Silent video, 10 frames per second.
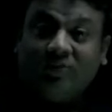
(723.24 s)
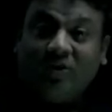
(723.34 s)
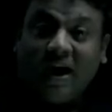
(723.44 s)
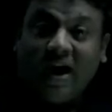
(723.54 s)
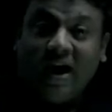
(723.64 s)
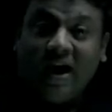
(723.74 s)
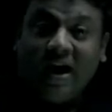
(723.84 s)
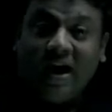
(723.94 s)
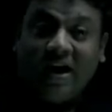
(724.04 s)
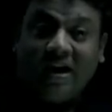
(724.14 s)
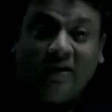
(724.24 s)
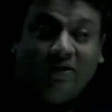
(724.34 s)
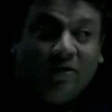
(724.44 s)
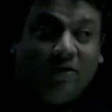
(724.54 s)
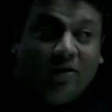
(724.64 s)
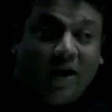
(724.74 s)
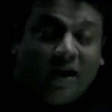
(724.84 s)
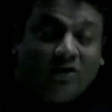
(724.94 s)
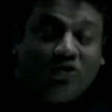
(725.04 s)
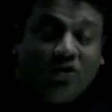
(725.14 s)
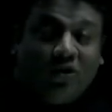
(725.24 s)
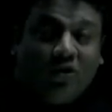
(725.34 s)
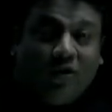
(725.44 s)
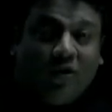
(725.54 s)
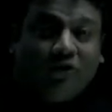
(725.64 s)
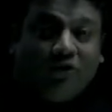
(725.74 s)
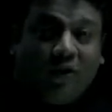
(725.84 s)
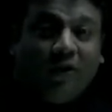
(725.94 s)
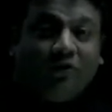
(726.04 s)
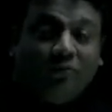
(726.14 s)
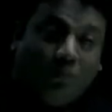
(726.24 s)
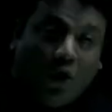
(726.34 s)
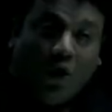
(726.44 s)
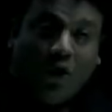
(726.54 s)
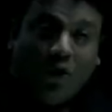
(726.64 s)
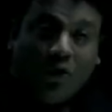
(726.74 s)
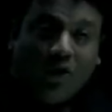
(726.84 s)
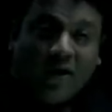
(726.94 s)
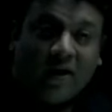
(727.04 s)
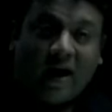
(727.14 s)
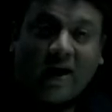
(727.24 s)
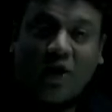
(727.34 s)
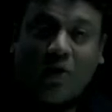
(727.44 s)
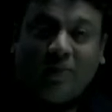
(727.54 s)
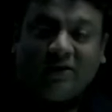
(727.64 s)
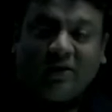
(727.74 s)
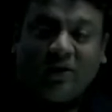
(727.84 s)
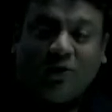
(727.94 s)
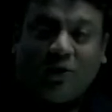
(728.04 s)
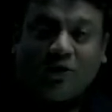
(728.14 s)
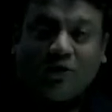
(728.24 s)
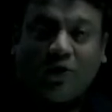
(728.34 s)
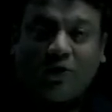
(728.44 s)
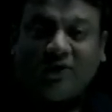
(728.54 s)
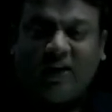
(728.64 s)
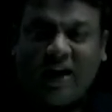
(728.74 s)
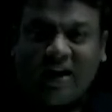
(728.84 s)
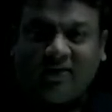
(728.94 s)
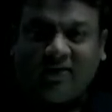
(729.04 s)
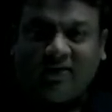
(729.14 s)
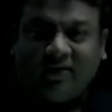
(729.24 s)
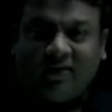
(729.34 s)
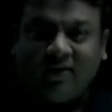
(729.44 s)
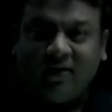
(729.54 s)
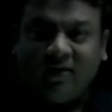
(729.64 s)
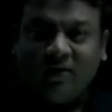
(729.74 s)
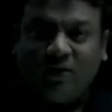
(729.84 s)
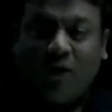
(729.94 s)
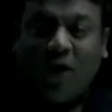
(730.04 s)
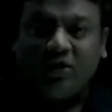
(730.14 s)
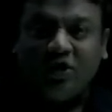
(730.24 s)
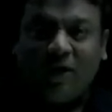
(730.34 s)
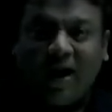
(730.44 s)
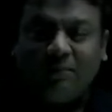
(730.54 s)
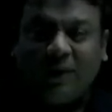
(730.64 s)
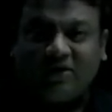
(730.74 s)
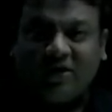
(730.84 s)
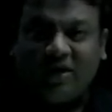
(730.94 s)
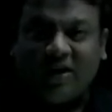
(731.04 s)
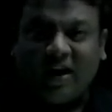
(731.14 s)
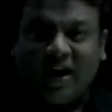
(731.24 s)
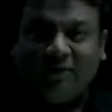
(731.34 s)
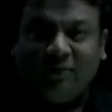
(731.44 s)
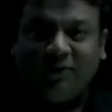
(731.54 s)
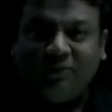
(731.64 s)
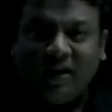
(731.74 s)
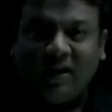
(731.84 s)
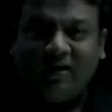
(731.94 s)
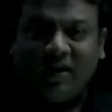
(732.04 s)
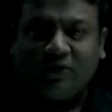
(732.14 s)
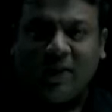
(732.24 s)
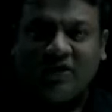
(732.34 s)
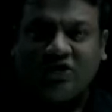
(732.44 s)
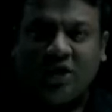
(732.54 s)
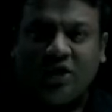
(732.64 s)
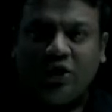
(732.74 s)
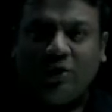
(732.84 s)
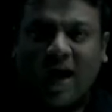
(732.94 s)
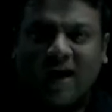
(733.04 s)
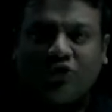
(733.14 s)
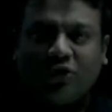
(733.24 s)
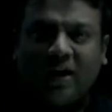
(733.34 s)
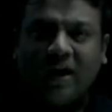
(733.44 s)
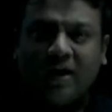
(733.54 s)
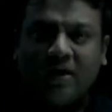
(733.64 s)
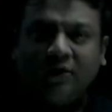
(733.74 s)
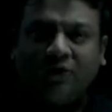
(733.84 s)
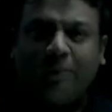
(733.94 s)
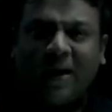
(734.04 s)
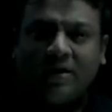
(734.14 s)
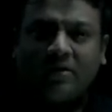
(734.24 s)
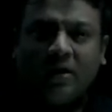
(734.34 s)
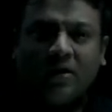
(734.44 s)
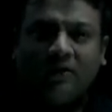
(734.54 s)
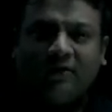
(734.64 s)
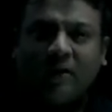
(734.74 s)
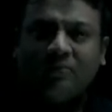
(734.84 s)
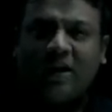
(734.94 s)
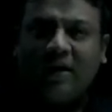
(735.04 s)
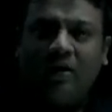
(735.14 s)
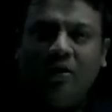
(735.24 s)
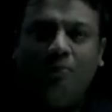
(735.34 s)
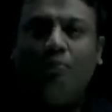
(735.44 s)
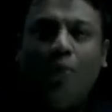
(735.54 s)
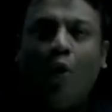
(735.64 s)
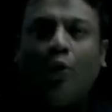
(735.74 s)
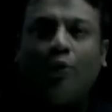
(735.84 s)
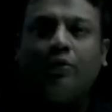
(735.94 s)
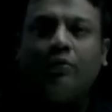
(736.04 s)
okay, your actual cost was more and your budgeted cost was less. What you had budgeted that I will be spending this much, you actually spend something more.